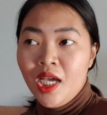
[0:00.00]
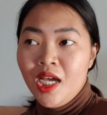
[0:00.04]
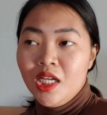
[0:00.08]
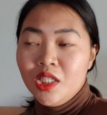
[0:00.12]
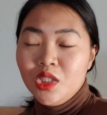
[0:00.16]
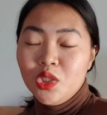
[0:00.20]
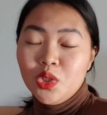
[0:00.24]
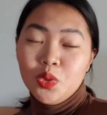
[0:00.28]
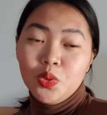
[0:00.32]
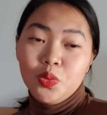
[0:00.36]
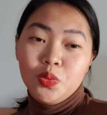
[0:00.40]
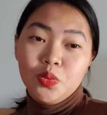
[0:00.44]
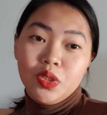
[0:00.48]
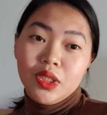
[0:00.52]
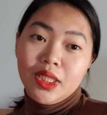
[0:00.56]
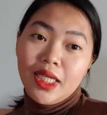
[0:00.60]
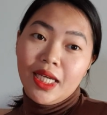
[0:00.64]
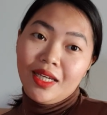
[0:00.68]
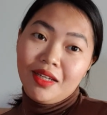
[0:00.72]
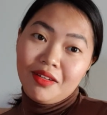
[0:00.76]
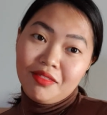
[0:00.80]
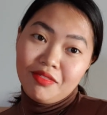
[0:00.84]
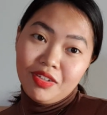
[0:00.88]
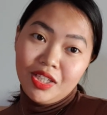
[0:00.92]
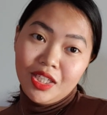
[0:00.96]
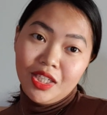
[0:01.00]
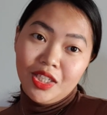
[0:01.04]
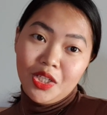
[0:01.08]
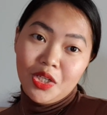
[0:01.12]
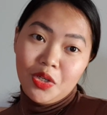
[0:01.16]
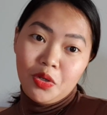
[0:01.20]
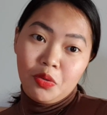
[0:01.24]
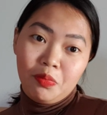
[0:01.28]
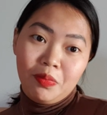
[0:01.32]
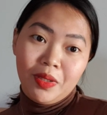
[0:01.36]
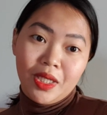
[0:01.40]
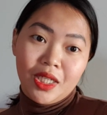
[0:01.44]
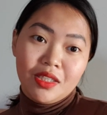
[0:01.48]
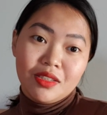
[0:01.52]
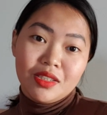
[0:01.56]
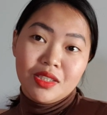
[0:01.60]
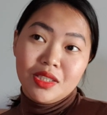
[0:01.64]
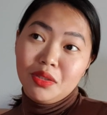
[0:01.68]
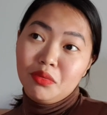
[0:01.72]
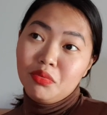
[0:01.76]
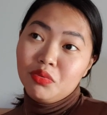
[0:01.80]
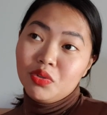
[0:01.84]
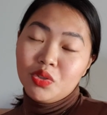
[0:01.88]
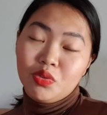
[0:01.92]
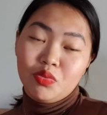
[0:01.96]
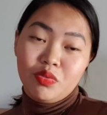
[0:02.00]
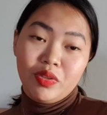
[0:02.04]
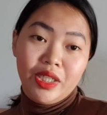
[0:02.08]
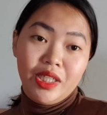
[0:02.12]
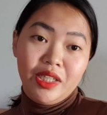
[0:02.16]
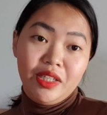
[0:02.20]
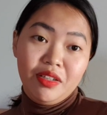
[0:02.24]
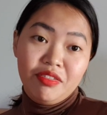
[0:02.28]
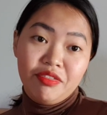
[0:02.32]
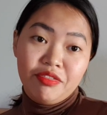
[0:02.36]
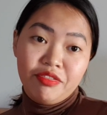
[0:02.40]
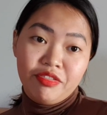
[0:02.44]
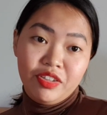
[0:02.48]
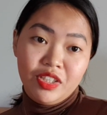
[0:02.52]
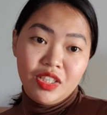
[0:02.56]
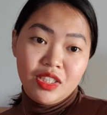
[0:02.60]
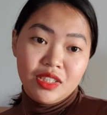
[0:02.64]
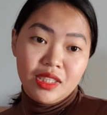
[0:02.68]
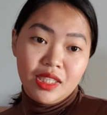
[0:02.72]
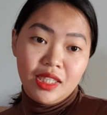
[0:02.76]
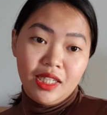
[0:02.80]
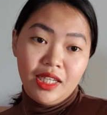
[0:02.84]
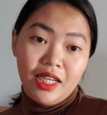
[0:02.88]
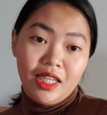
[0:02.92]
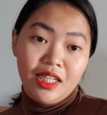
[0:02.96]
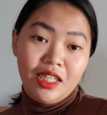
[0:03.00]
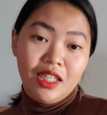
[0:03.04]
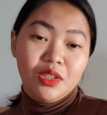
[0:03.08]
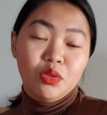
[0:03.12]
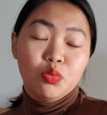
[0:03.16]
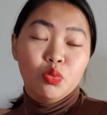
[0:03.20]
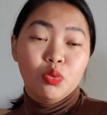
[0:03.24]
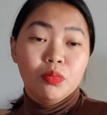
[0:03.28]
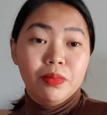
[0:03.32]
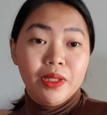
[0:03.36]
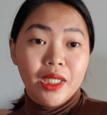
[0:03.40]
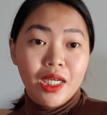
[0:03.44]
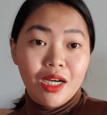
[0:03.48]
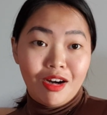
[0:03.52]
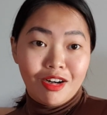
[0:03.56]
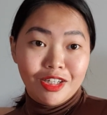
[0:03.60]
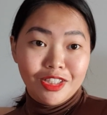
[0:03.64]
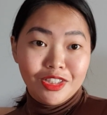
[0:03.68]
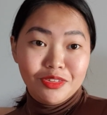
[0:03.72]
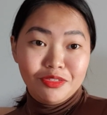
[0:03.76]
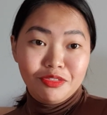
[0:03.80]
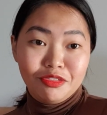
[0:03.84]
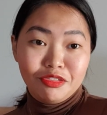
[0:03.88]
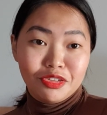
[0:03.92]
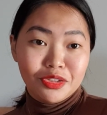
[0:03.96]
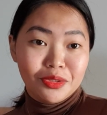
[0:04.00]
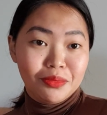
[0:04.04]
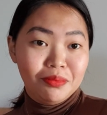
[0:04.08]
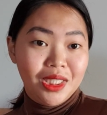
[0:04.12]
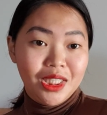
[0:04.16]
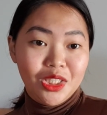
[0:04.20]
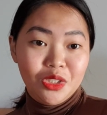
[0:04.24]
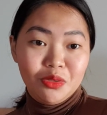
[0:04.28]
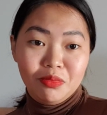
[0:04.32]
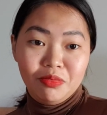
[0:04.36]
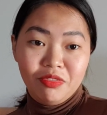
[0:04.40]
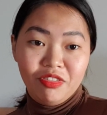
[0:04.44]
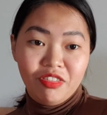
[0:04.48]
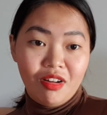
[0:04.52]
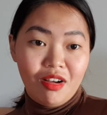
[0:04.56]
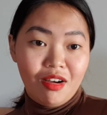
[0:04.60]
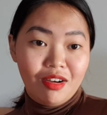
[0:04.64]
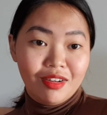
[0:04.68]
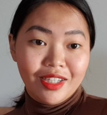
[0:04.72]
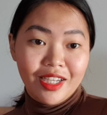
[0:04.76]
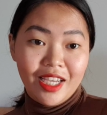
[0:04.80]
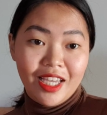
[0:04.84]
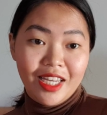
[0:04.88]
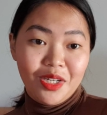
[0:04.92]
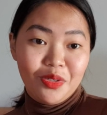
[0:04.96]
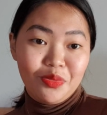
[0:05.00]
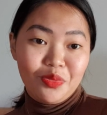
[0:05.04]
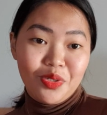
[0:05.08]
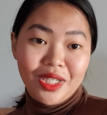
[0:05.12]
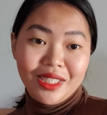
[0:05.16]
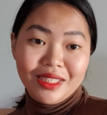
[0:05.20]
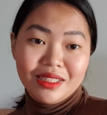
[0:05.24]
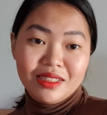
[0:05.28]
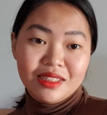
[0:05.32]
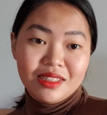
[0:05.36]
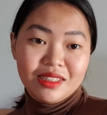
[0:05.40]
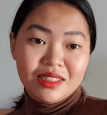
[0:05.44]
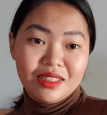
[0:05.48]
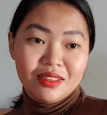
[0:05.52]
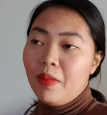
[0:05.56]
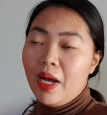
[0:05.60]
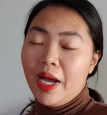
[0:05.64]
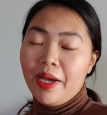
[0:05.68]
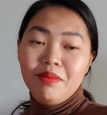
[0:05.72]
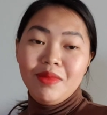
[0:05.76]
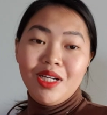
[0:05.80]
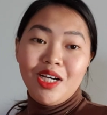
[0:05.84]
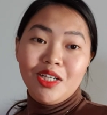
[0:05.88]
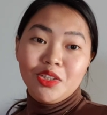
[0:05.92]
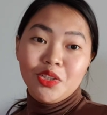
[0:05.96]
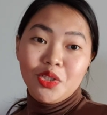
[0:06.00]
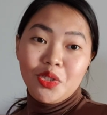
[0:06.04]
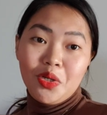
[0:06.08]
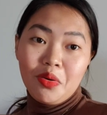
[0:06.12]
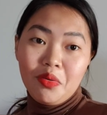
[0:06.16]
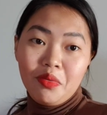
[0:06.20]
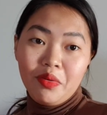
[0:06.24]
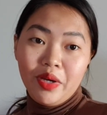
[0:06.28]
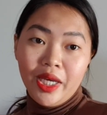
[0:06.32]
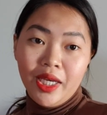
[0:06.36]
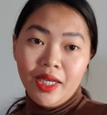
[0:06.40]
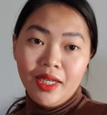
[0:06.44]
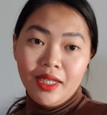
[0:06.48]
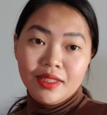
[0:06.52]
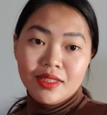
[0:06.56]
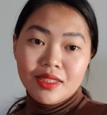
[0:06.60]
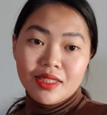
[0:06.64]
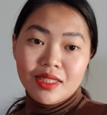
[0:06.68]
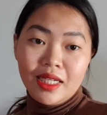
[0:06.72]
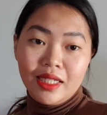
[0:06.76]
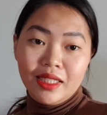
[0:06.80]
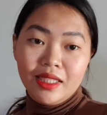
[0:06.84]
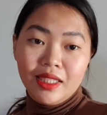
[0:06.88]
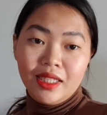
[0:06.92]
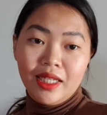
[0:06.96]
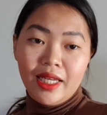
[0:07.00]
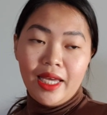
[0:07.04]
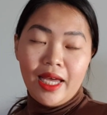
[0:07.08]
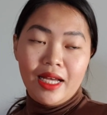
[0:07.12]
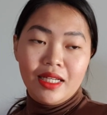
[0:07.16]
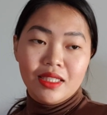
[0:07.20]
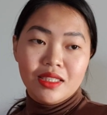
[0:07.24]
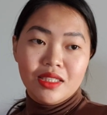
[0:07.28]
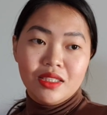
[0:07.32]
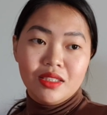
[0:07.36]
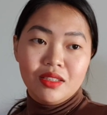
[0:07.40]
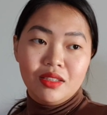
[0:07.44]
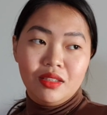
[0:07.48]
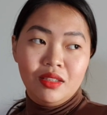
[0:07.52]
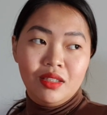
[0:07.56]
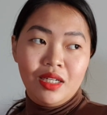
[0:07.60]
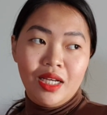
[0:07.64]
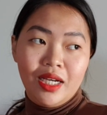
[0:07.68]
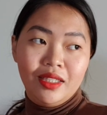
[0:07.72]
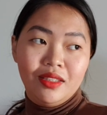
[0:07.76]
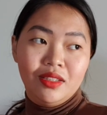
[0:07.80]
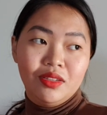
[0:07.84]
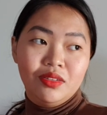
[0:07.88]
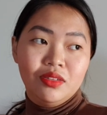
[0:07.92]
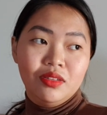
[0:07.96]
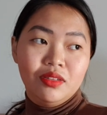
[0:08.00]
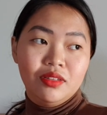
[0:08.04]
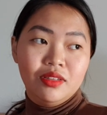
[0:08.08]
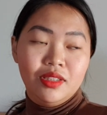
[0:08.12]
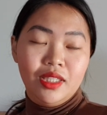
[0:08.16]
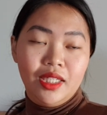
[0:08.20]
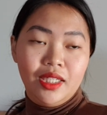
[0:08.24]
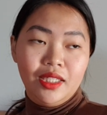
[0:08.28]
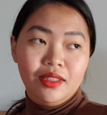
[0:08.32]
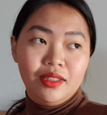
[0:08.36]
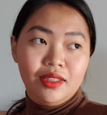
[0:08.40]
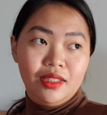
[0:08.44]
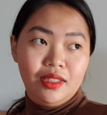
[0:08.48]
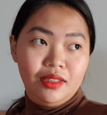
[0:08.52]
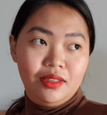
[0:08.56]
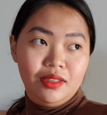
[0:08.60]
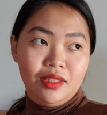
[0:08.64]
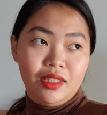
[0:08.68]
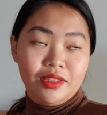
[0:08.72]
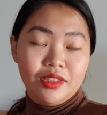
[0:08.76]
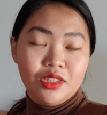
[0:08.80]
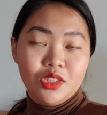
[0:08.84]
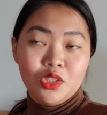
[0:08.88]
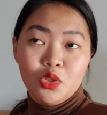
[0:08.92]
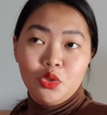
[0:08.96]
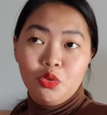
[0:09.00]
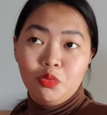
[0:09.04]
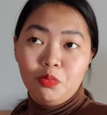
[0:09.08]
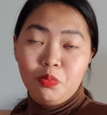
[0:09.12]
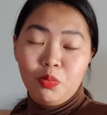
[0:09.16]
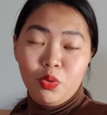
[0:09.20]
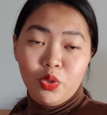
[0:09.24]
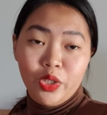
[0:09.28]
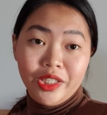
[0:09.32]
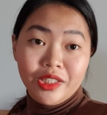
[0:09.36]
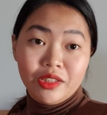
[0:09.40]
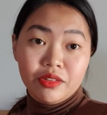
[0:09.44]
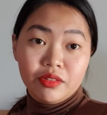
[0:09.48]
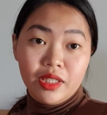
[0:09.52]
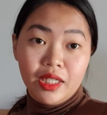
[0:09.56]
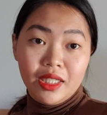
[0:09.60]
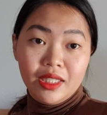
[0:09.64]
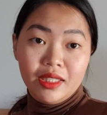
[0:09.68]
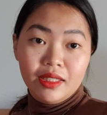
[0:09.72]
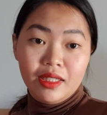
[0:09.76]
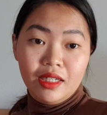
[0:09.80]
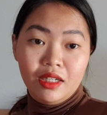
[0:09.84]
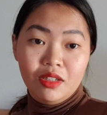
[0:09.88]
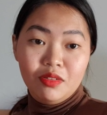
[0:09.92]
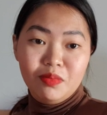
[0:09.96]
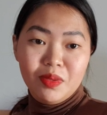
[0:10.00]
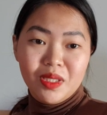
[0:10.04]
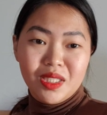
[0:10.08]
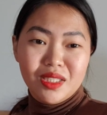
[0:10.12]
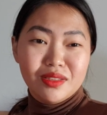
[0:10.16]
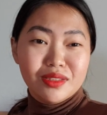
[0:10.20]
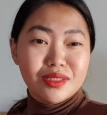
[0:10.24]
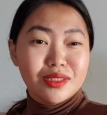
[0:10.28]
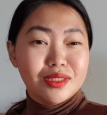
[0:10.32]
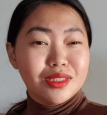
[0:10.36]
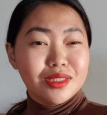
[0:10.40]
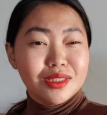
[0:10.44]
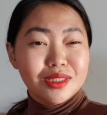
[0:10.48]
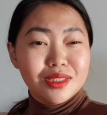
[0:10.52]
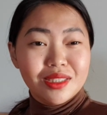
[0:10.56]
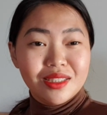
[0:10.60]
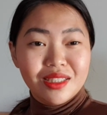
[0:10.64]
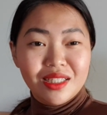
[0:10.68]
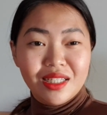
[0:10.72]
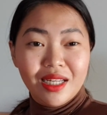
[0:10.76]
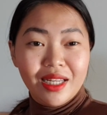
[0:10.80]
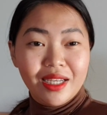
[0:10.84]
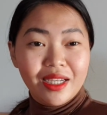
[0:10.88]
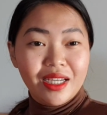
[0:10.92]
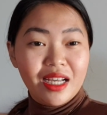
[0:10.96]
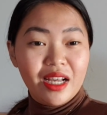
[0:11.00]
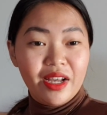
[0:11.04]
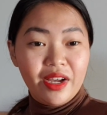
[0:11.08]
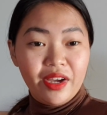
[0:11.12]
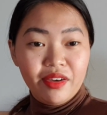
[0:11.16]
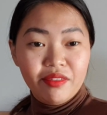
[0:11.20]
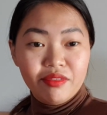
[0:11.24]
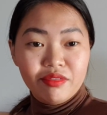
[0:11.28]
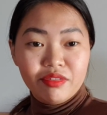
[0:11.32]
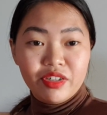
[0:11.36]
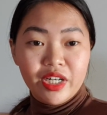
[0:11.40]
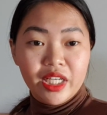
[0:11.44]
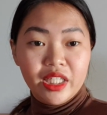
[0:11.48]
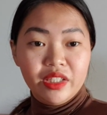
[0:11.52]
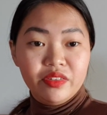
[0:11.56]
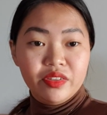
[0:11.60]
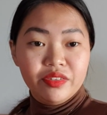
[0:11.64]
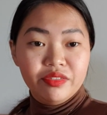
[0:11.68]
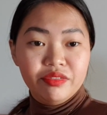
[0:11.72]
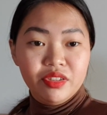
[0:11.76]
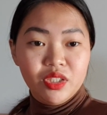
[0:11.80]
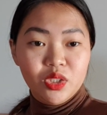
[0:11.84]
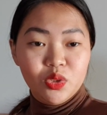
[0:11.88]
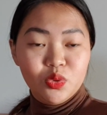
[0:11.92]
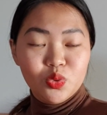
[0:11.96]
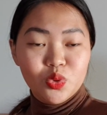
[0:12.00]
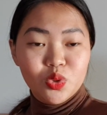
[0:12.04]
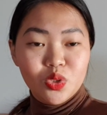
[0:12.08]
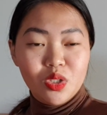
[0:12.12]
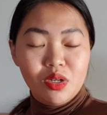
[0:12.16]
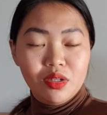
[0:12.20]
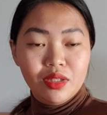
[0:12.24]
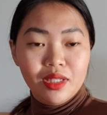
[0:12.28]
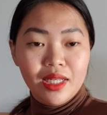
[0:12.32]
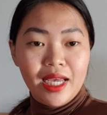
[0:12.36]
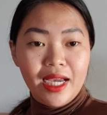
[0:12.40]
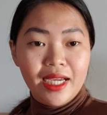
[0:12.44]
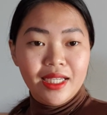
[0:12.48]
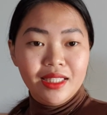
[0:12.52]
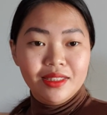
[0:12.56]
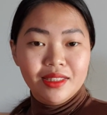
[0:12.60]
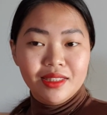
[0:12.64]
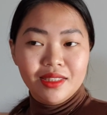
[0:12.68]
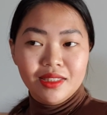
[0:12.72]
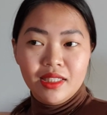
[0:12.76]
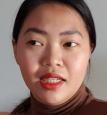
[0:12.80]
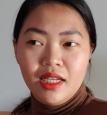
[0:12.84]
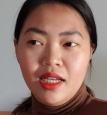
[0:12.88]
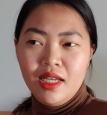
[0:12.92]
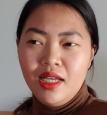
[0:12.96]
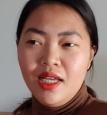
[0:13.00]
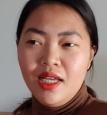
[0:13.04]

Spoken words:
to take a video because it was really freezing and it will be hard for me to vlog anyways. I'm not going inside the castle. I don't think that there's no point right now because like I've read reviews online that